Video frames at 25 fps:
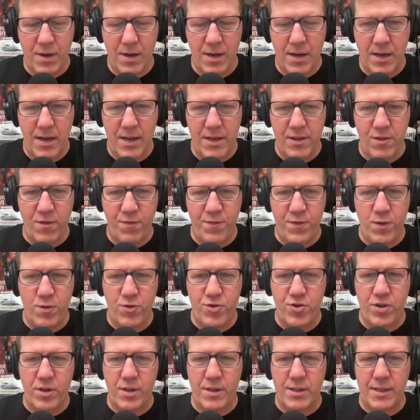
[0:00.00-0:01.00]
in the
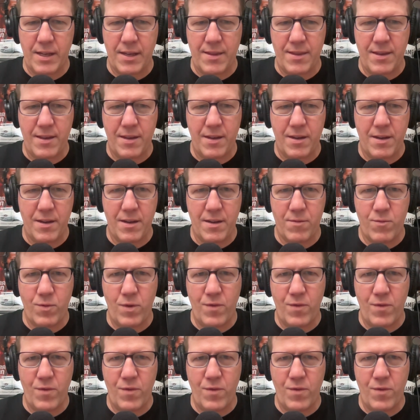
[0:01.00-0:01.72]
future, because I think we've